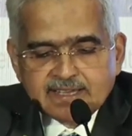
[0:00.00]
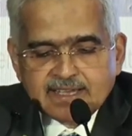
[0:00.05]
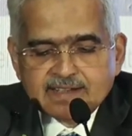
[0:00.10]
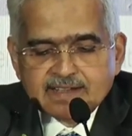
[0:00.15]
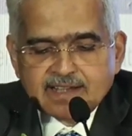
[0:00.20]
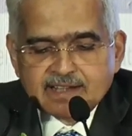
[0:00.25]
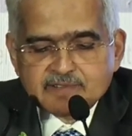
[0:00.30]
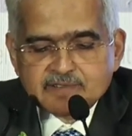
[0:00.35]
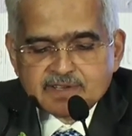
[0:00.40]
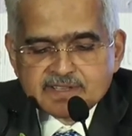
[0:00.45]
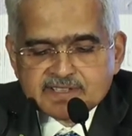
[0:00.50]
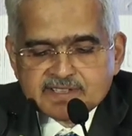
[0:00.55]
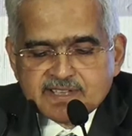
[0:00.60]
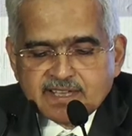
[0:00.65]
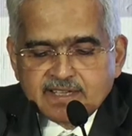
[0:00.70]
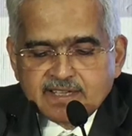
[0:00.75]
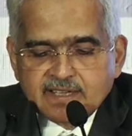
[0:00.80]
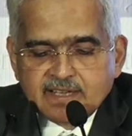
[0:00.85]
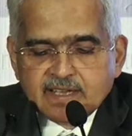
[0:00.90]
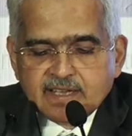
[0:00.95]
and
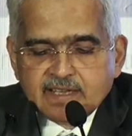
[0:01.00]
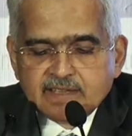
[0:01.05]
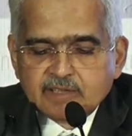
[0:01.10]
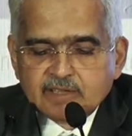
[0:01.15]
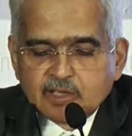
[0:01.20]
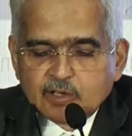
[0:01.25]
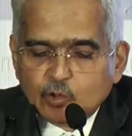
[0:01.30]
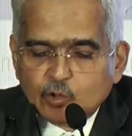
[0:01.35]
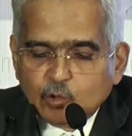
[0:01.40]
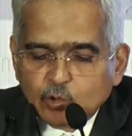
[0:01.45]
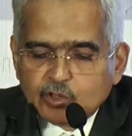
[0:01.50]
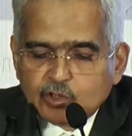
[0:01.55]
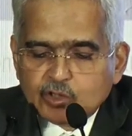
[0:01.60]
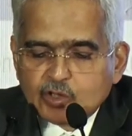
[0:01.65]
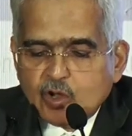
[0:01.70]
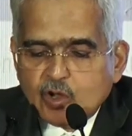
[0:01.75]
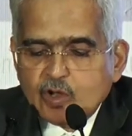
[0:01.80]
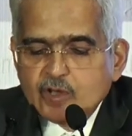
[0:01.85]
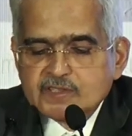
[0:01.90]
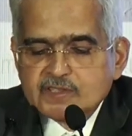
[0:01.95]
addressing the root
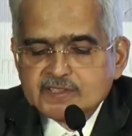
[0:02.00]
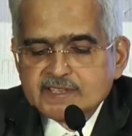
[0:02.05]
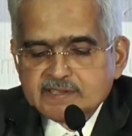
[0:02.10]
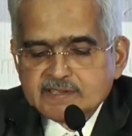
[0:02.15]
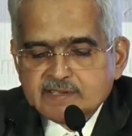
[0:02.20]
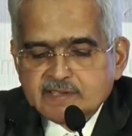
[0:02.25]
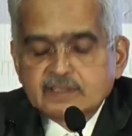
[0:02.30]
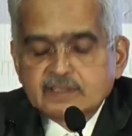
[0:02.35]
causes